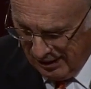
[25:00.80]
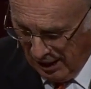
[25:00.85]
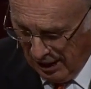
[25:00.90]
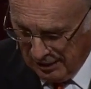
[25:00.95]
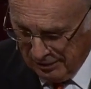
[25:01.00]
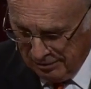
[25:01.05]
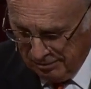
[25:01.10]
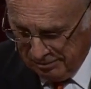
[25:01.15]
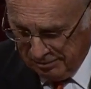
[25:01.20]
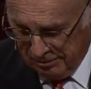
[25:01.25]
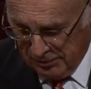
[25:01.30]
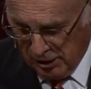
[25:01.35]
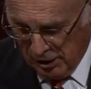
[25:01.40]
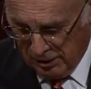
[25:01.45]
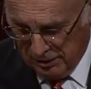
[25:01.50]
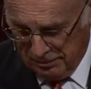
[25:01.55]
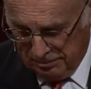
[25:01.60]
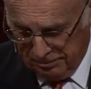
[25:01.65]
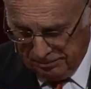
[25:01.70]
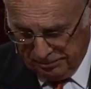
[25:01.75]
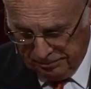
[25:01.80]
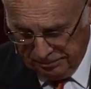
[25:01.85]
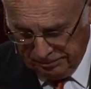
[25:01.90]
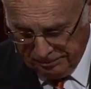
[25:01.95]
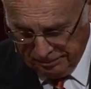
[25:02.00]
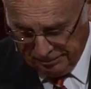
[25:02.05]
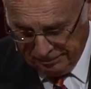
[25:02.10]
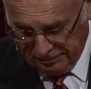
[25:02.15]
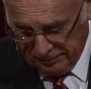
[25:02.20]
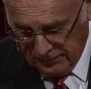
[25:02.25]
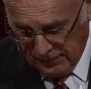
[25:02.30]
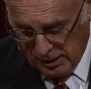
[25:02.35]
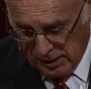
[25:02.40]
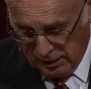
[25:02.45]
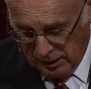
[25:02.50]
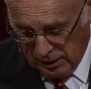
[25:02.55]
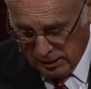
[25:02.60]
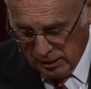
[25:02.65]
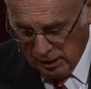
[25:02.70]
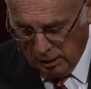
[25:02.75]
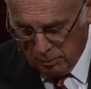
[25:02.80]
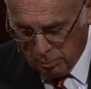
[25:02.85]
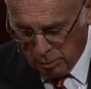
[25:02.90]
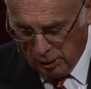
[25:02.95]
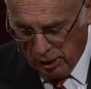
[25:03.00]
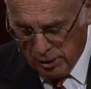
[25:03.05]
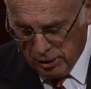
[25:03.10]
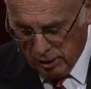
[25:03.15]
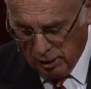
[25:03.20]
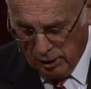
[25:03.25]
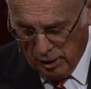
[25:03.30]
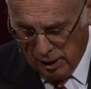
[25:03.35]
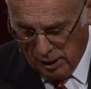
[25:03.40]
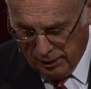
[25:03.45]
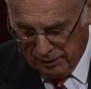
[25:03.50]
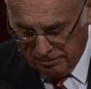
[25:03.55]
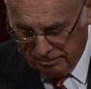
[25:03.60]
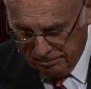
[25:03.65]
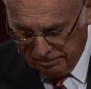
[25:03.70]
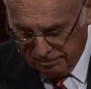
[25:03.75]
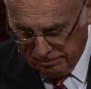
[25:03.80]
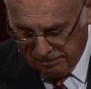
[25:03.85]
Yeah, so let's not preach on that.